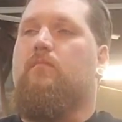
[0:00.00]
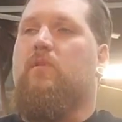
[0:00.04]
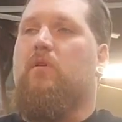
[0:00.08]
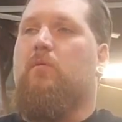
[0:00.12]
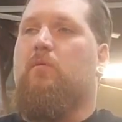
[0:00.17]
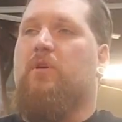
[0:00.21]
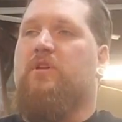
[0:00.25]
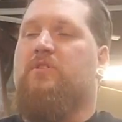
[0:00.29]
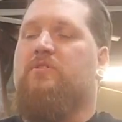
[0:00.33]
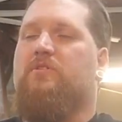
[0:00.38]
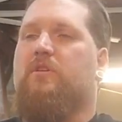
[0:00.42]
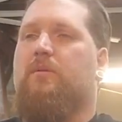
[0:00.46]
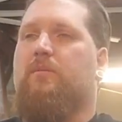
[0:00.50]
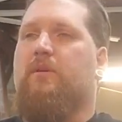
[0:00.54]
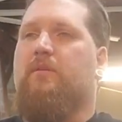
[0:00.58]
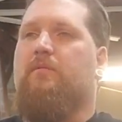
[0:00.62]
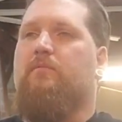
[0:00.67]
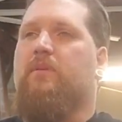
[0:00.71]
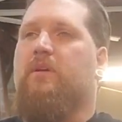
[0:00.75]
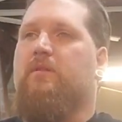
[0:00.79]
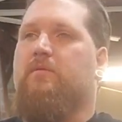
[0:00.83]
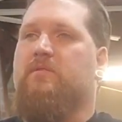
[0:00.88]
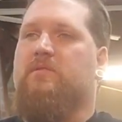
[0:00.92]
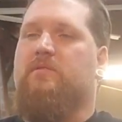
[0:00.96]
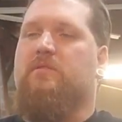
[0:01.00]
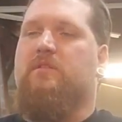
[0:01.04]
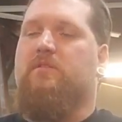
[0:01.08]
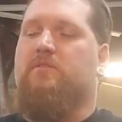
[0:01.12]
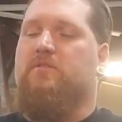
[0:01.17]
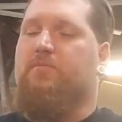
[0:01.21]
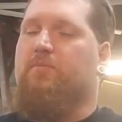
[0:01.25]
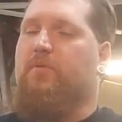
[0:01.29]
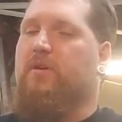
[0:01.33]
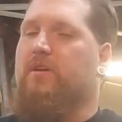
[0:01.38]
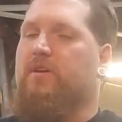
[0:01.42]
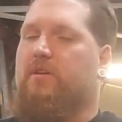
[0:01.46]
Which, I mean, it was
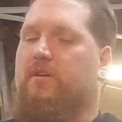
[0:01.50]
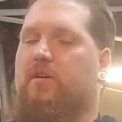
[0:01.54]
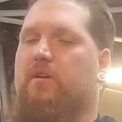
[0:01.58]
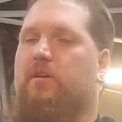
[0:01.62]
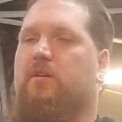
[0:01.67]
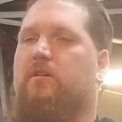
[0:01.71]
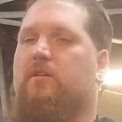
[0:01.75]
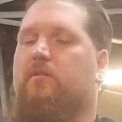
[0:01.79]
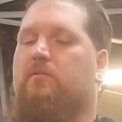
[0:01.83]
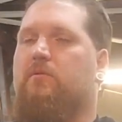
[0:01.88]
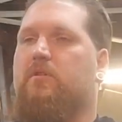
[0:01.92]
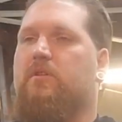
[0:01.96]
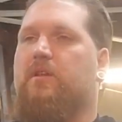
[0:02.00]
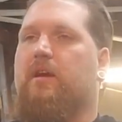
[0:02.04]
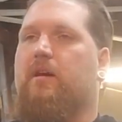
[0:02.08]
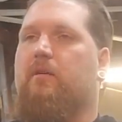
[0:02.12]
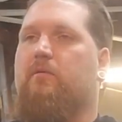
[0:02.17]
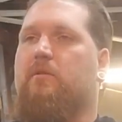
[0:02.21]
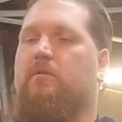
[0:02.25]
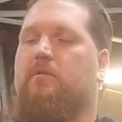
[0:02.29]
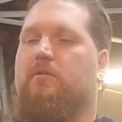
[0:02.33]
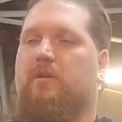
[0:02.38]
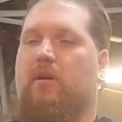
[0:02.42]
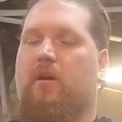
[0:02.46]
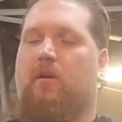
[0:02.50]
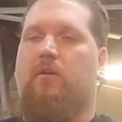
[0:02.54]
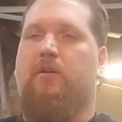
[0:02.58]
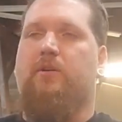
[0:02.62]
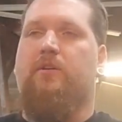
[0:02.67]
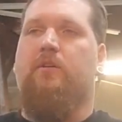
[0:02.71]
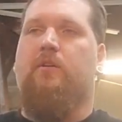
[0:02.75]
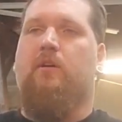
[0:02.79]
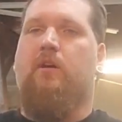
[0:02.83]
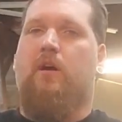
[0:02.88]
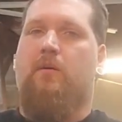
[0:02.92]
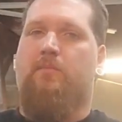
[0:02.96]
pretty good with how we were going,
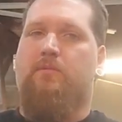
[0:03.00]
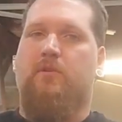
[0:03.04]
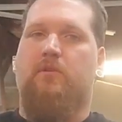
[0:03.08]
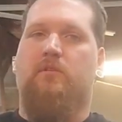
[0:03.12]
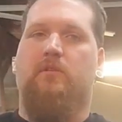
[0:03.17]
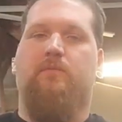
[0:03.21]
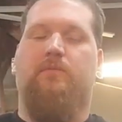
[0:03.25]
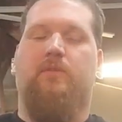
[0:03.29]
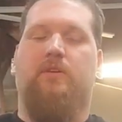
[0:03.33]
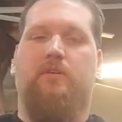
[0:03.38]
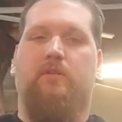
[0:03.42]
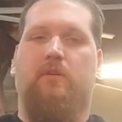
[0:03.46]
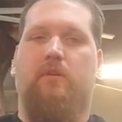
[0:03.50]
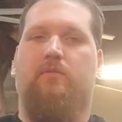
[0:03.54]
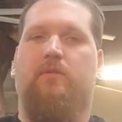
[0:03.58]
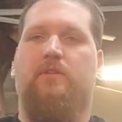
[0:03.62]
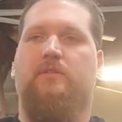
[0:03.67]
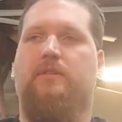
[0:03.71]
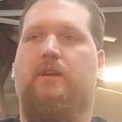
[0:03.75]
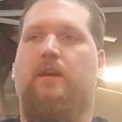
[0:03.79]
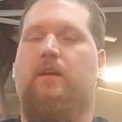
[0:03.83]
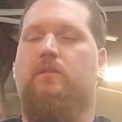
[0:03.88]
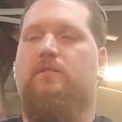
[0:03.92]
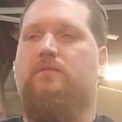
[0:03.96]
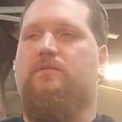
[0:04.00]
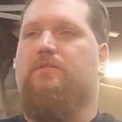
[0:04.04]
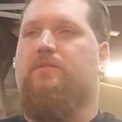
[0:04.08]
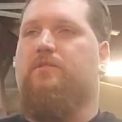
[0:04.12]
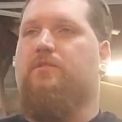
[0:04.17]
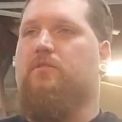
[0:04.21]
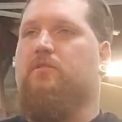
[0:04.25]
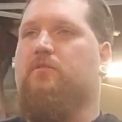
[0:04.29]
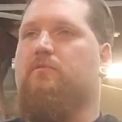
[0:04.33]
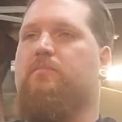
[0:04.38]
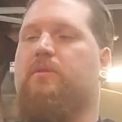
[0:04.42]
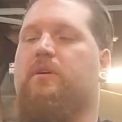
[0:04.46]
you know, uploading a video every day or
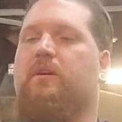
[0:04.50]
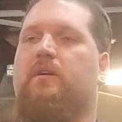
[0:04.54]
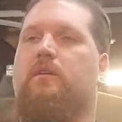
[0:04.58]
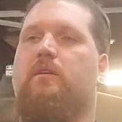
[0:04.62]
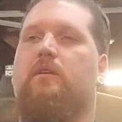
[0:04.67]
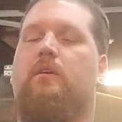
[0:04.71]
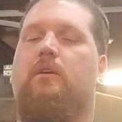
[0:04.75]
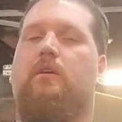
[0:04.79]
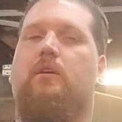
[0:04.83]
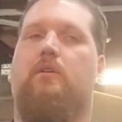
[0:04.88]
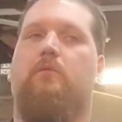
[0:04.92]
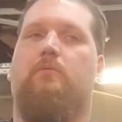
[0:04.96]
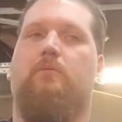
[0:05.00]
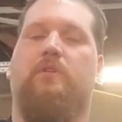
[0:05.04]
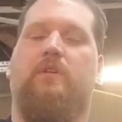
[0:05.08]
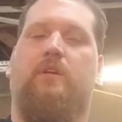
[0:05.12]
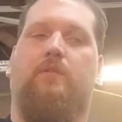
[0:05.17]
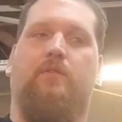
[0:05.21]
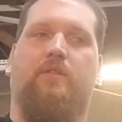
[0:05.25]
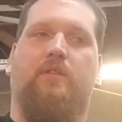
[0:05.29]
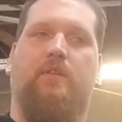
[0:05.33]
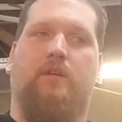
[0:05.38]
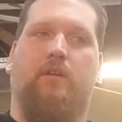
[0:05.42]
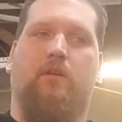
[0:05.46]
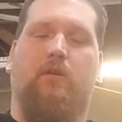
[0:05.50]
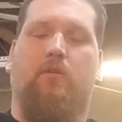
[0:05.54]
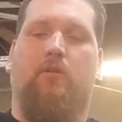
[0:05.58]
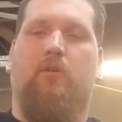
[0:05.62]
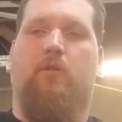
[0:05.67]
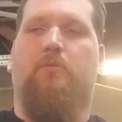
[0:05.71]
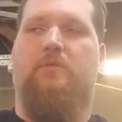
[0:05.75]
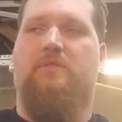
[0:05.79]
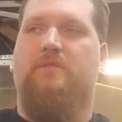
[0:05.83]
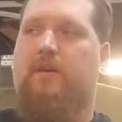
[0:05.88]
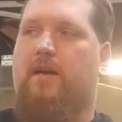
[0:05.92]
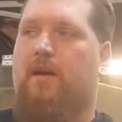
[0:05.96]
two, but with everything going on
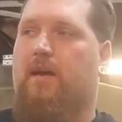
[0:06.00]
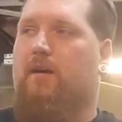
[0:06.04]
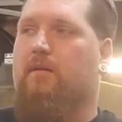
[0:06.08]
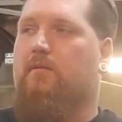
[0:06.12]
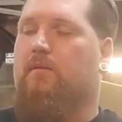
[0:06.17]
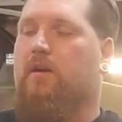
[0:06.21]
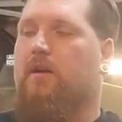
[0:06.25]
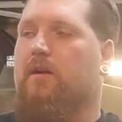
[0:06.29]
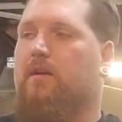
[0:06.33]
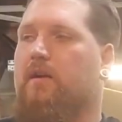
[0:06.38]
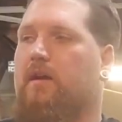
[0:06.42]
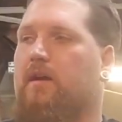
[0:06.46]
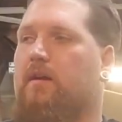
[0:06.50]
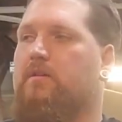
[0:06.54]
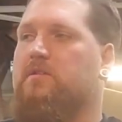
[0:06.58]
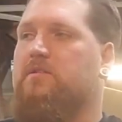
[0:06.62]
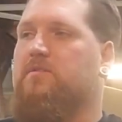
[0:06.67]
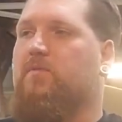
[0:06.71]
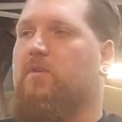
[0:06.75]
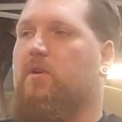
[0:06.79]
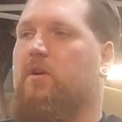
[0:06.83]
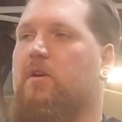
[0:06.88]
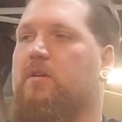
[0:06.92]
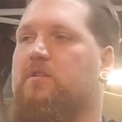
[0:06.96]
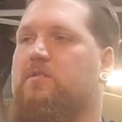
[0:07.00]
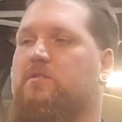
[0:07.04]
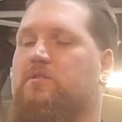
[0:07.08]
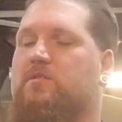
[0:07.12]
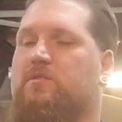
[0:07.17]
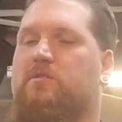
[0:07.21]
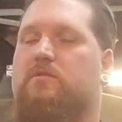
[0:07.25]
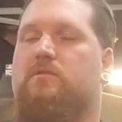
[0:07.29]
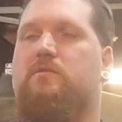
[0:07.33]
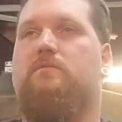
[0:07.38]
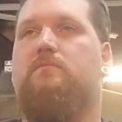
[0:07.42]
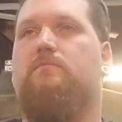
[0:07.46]
with Dad right now, as far as
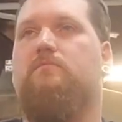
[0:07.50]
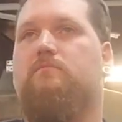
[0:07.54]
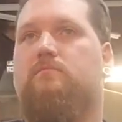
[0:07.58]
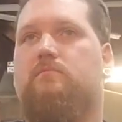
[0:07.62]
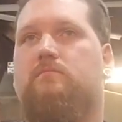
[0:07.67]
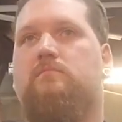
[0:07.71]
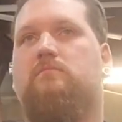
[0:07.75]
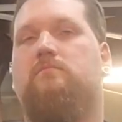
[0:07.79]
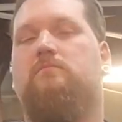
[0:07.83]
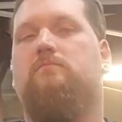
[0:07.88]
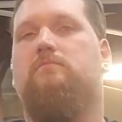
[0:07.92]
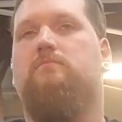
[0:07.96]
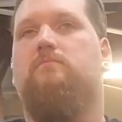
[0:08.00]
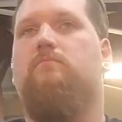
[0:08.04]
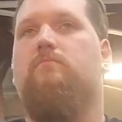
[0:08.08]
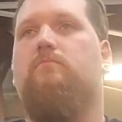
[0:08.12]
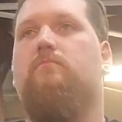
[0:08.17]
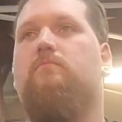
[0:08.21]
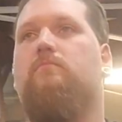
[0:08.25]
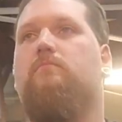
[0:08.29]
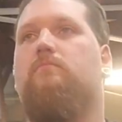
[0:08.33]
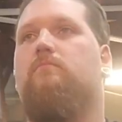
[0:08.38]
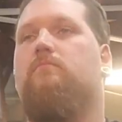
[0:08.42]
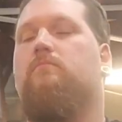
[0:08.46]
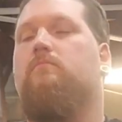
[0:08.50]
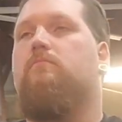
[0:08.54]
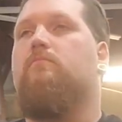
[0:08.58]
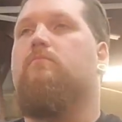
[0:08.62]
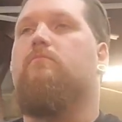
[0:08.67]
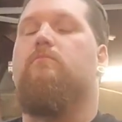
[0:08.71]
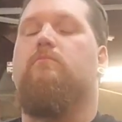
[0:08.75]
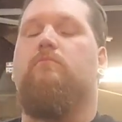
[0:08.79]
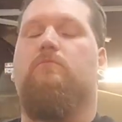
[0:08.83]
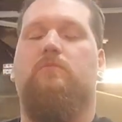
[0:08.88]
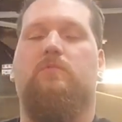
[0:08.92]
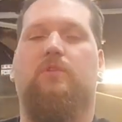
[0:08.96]
just
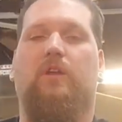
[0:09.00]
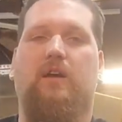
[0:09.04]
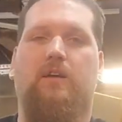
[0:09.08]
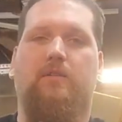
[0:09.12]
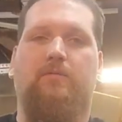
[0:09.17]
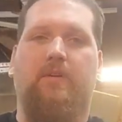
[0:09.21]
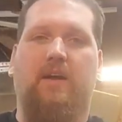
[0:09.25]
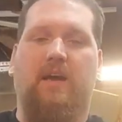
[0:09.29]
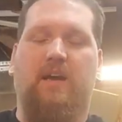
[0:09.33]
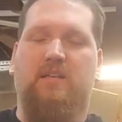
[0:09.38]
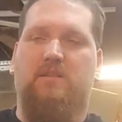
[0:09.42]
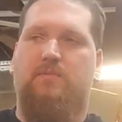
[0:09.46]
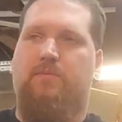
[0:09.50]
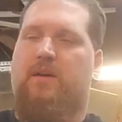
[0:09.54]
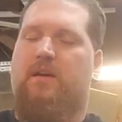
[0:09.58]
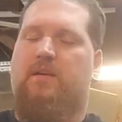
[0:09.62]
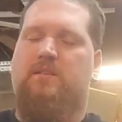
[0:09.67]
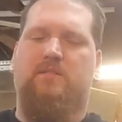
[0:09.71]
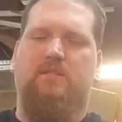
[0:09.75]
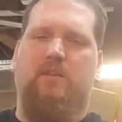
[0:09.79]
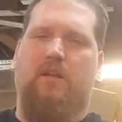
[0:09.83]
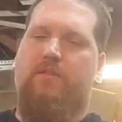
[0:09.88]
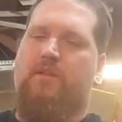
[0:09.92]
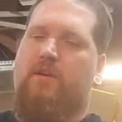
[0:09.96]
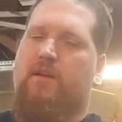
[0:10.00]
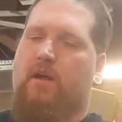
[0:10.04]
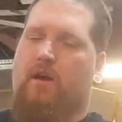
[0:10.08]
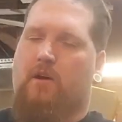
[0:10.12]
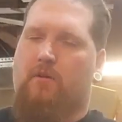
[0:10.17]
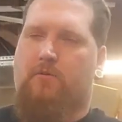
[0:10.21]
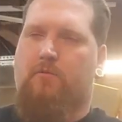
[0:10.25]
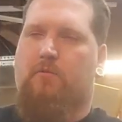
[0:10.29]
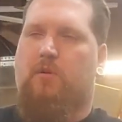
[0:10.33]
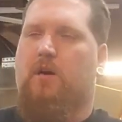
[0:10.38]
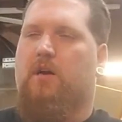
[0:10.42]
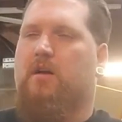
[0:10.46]
life aspects, nothing
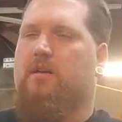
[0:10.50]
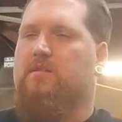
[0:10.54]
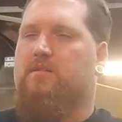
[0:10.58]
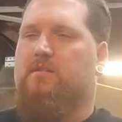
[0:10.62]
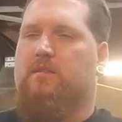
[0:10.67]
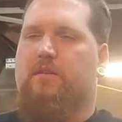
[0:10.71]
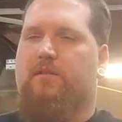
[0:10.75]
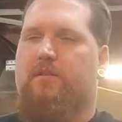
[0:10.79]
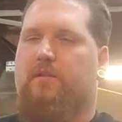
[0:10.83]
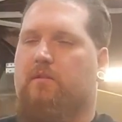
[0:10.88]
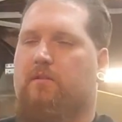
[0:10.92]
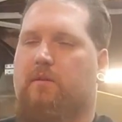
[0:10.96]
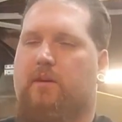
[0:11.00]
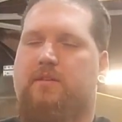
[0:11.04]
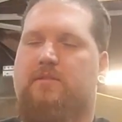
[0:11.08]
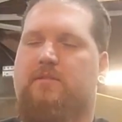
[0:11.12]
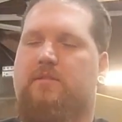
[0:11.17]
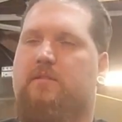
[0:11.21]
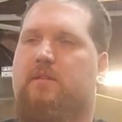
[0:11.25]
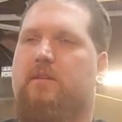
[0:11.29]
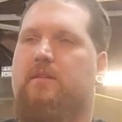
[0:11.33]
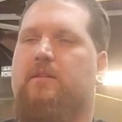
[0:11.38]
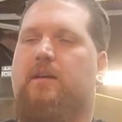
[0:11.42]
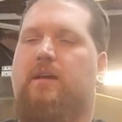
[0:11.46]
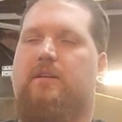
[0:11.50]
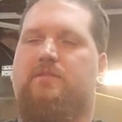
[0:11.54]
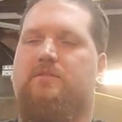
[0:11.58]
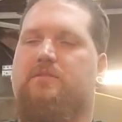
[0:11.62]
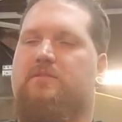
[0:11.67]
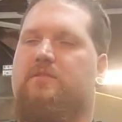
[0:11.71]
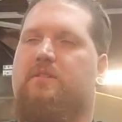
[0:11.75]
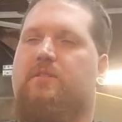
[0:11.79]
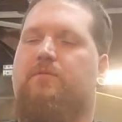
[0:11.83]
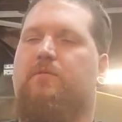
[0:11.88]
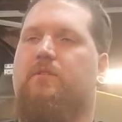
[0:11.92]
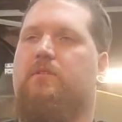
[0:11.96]
health-wise, nothing crazy like that,
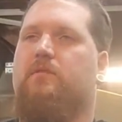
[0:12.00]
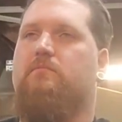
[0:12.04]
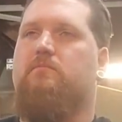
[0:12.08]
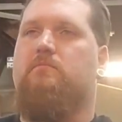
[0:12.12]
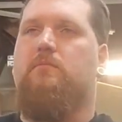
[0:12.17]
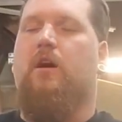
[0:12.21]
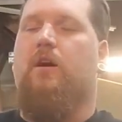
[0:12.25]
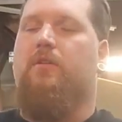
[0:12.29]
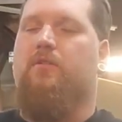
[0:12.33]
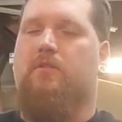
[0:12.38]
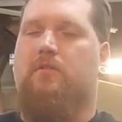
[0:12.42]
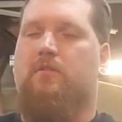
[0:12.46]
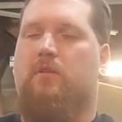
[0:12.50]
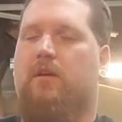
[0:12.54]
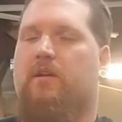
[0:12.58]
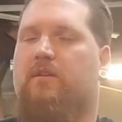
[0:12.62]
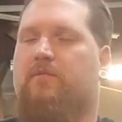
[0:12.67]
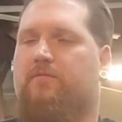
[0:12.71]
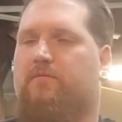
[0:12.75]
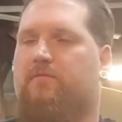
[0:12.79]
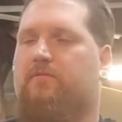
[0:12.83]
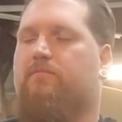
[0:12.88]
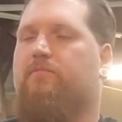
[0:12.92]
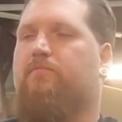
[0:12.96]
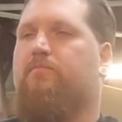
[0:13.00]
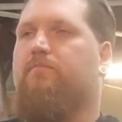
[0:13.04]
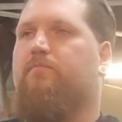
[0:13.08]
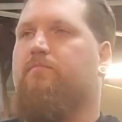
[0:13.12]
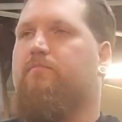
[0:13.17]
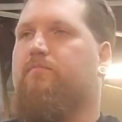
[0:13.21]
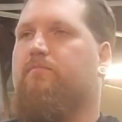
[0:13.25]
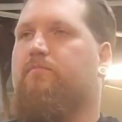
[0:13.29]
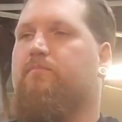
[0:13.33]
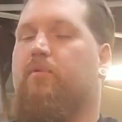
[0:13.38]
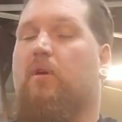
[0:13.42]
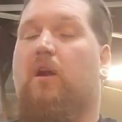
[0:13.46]
just different other life,
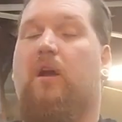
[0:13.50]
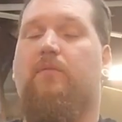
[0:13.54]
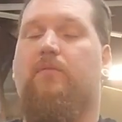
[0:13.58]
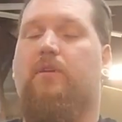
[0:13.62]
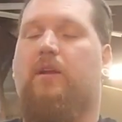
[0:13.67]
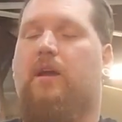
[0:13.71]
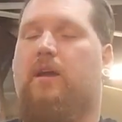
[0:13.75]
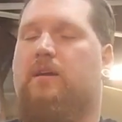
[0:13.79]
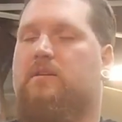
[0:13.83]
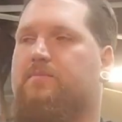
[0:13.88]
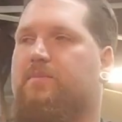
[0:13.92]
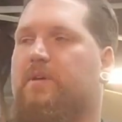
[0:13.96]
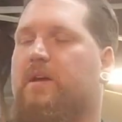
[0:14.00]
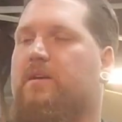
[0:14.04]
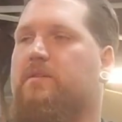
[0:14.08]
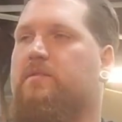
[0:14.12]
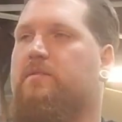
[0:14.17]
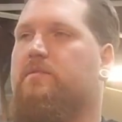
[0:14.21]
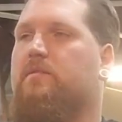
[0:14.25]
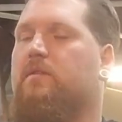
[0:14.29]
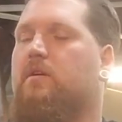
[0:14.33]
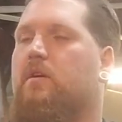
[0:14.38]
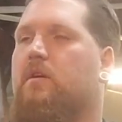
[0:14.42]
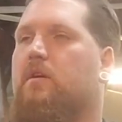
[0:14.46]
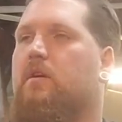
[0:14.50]
private aspects.